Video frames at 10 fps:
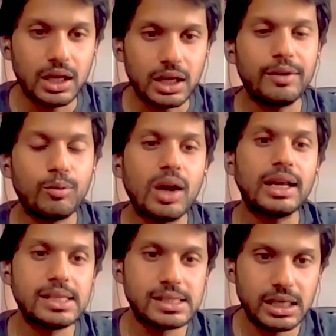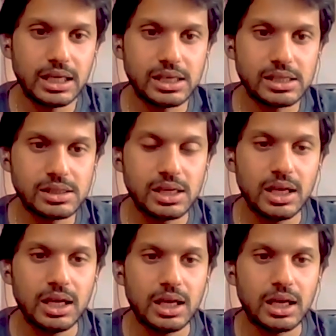Okay, what I see is
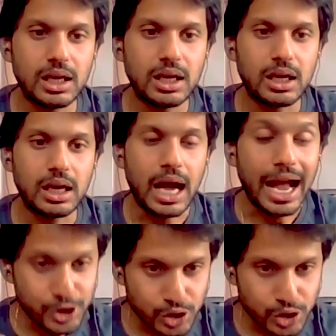I